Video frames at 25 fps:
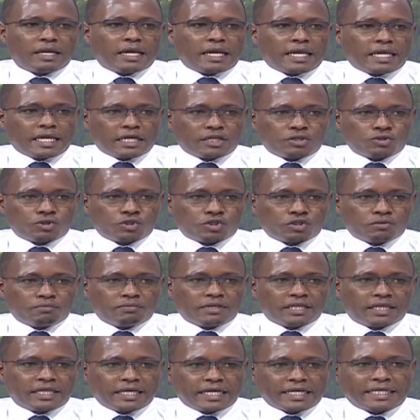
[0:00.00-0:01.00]
yet you should
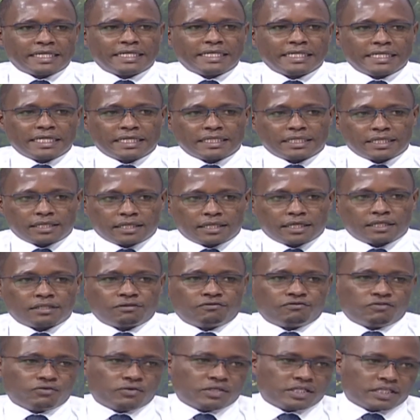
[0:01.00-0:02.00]
be there creating that
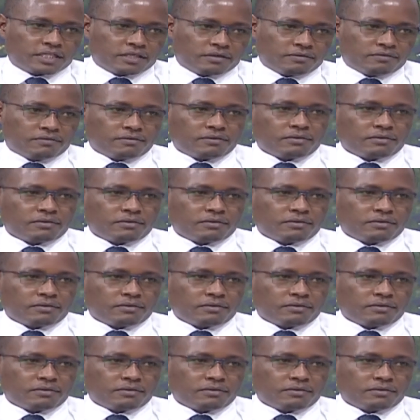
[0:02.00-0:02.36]
future.